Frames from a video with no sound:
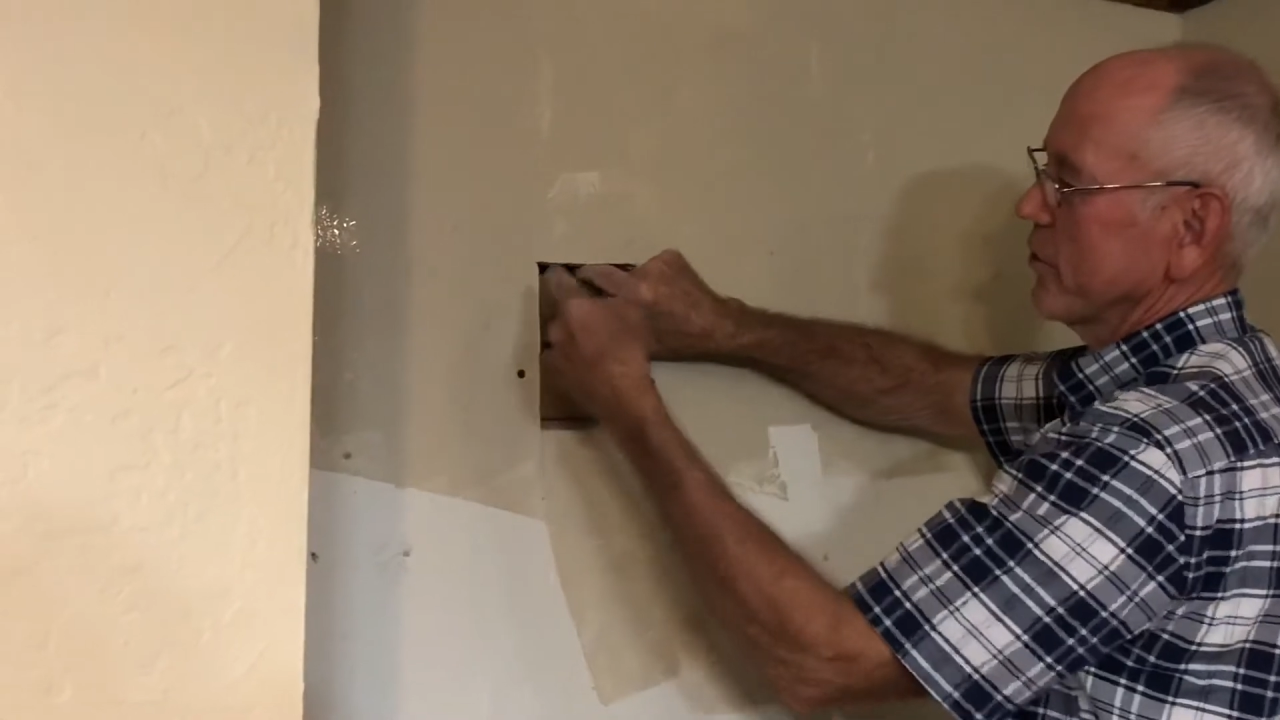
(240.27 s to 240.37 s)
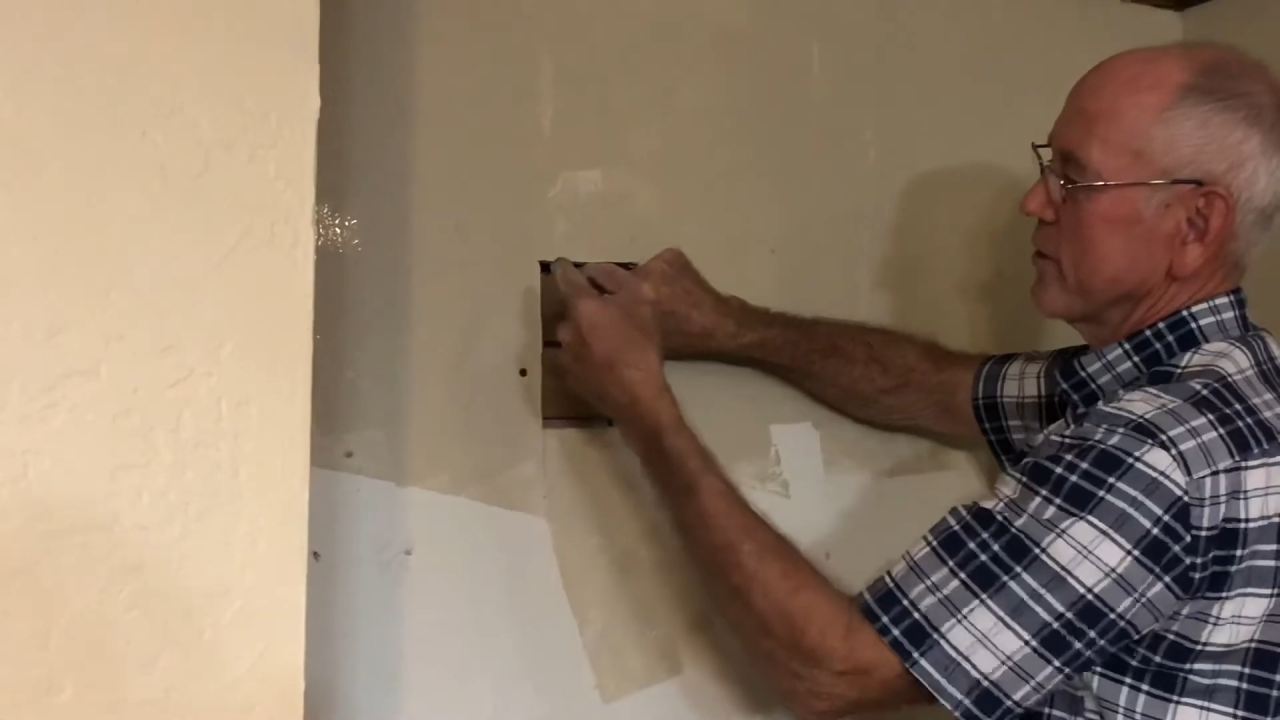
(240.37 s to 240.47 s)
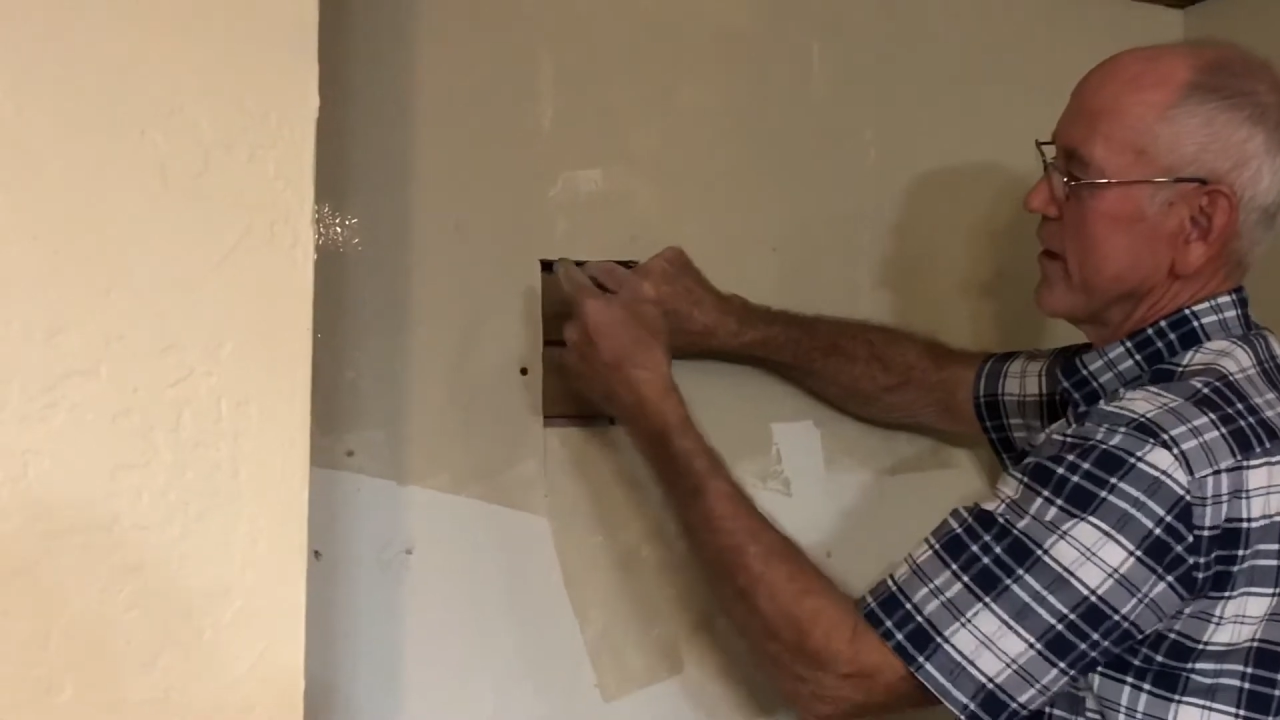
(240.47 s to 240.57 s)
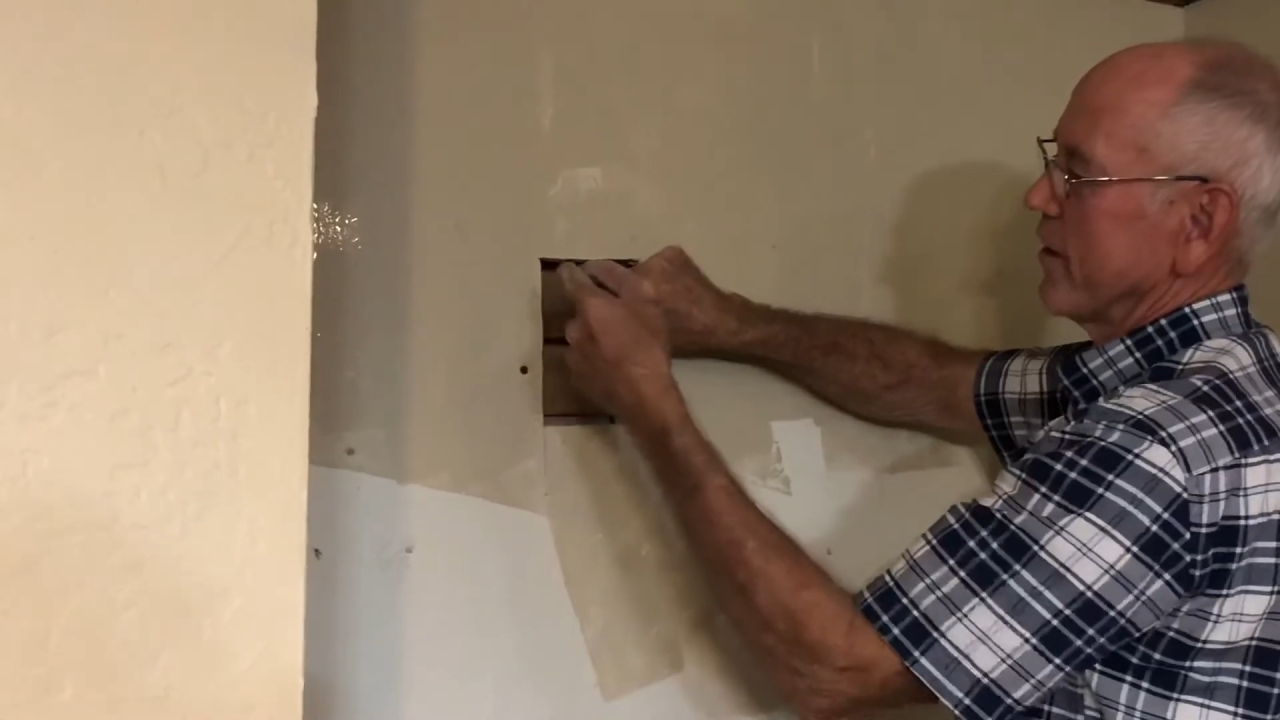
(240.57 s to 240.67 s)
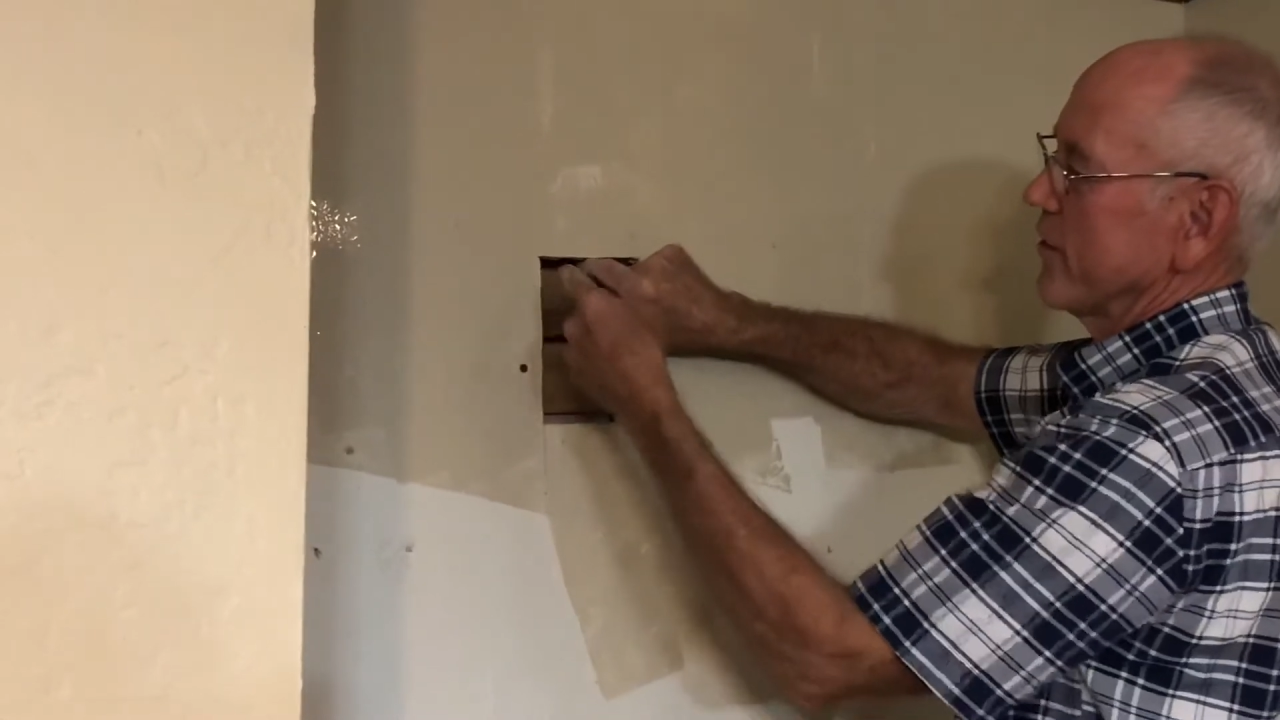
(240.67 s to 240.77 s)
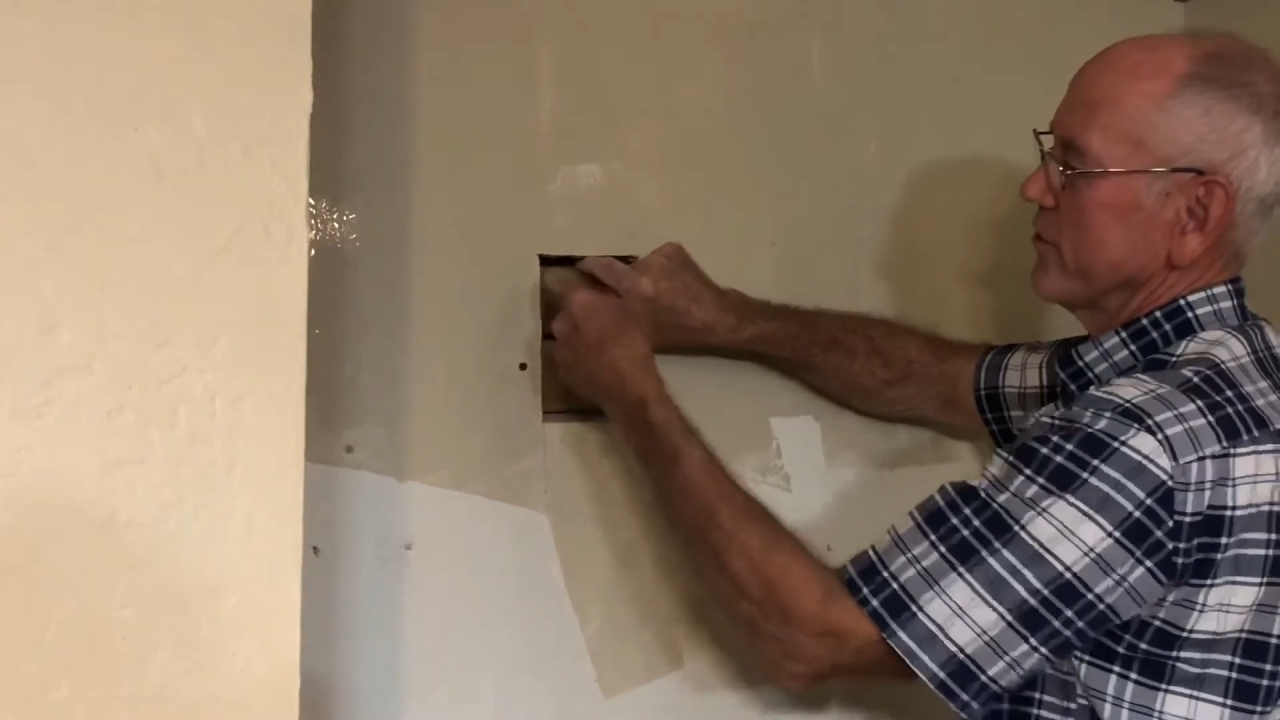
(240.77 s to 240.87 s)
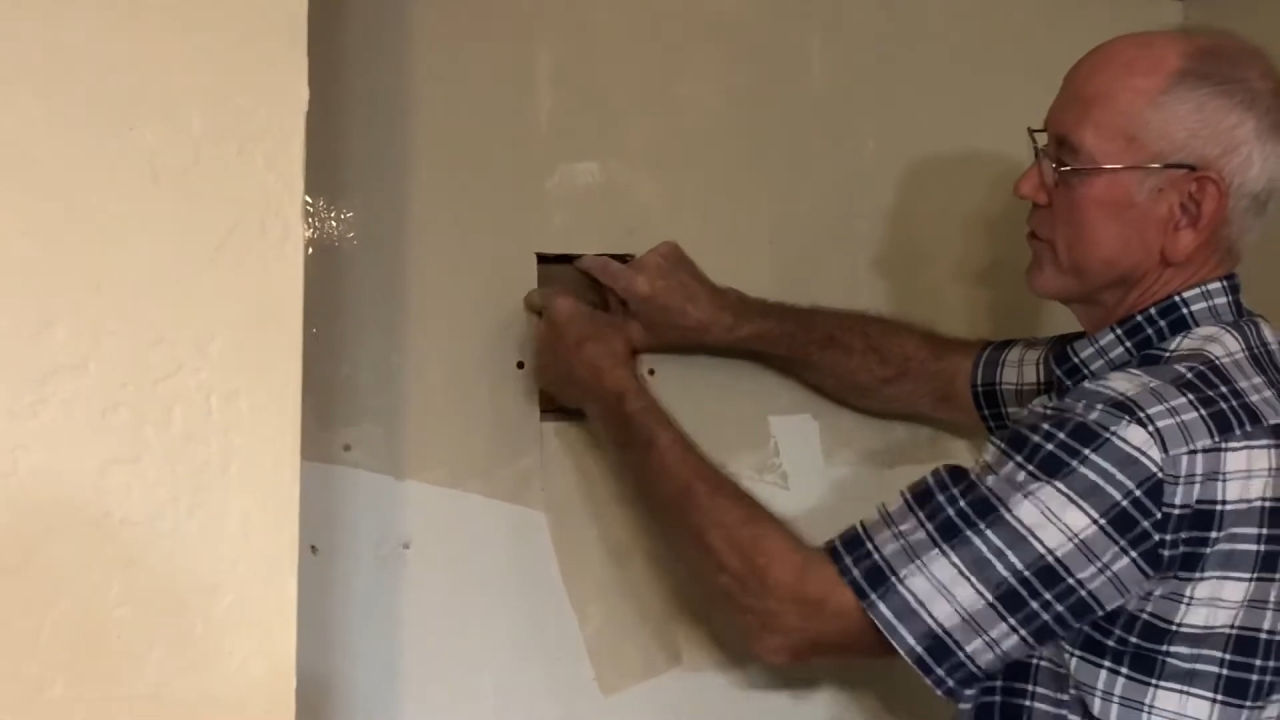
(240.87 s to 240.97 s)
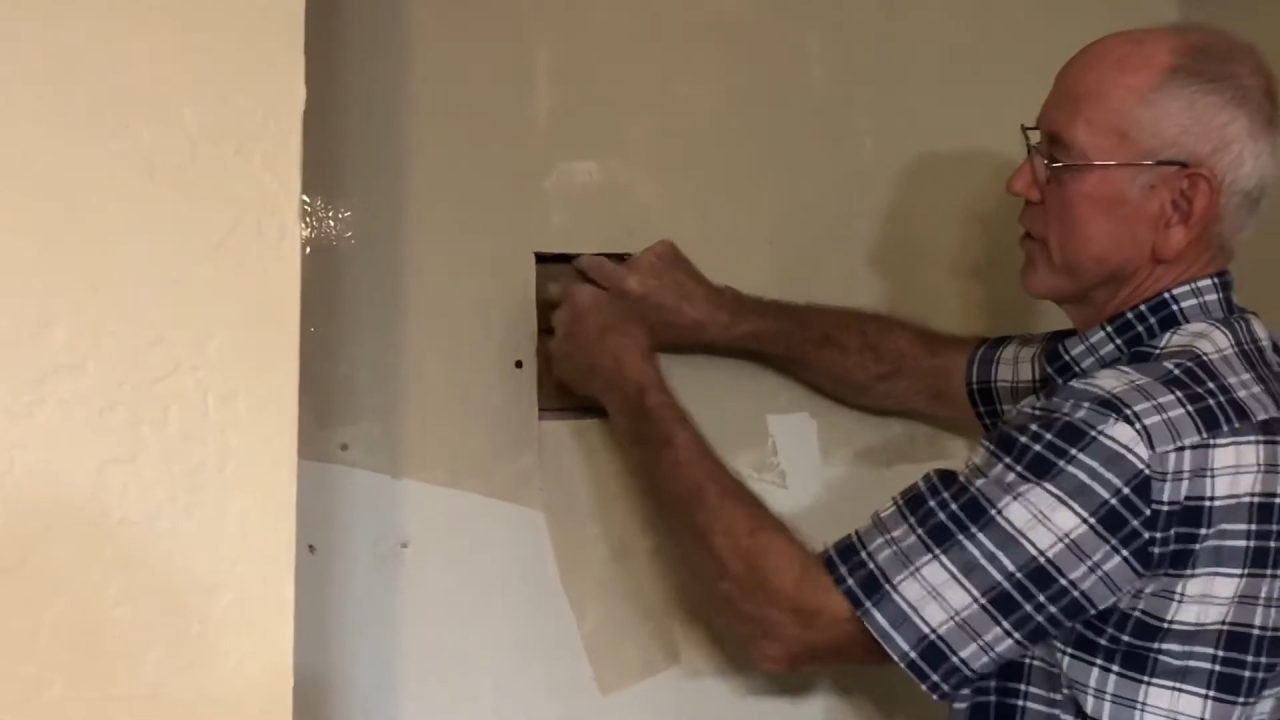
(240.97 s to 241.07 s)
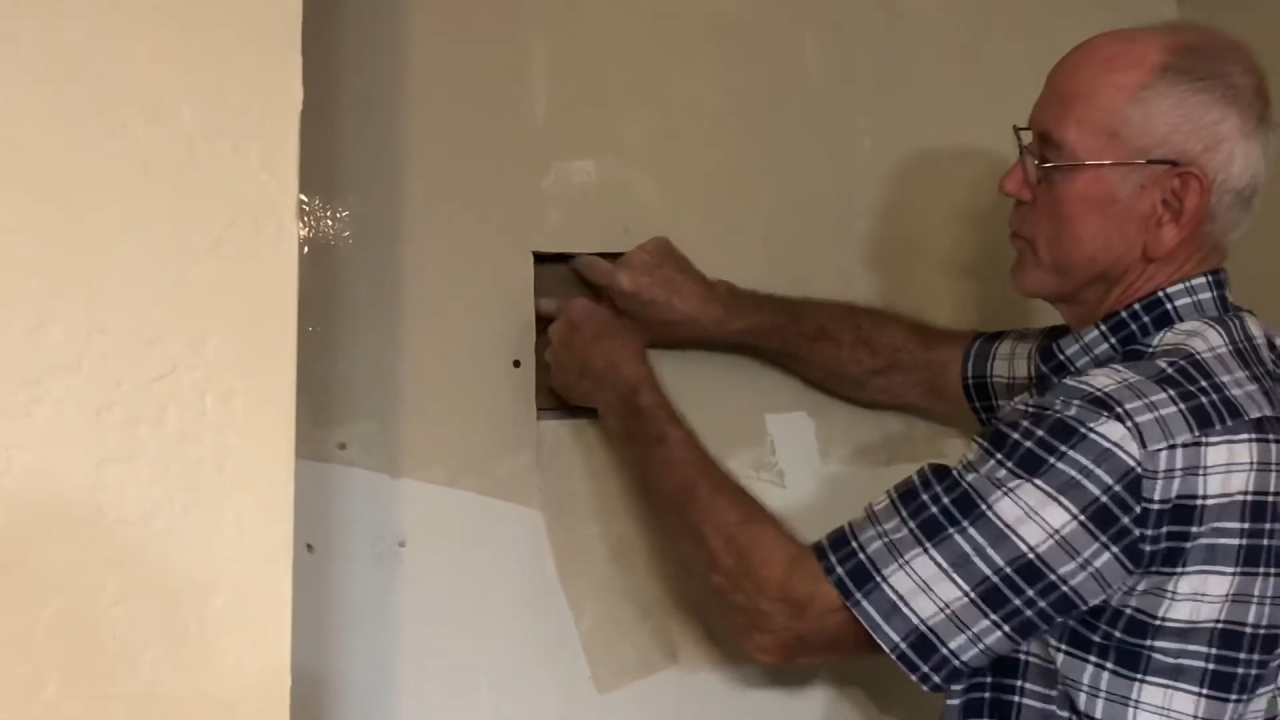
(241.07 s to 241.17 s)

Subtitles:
in there, it's just gonna